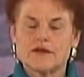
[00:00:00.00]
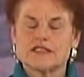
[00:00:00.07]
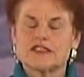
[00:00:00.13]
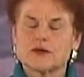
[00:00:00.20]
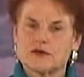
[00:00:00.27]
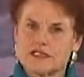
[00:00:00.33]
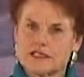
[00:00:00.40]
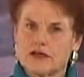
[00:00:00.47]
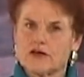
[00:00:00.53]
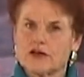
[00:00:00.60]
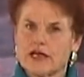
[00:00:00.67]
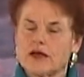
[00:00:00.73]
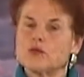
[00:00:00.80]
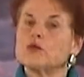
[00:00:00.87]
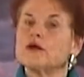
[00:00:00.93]
And so we said,
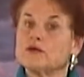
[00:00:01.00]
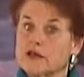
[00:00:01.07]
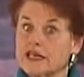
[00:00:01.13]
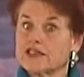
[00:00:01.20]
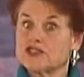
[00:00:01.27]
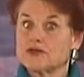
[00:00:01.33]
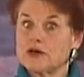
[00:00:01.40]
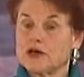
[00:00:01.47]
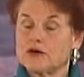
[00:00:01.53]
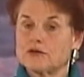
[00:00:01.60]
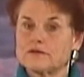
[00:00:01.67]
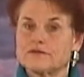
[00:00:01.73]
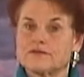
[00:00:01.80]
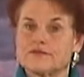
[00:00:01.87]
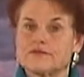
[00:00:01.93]
Okay, we will get you home.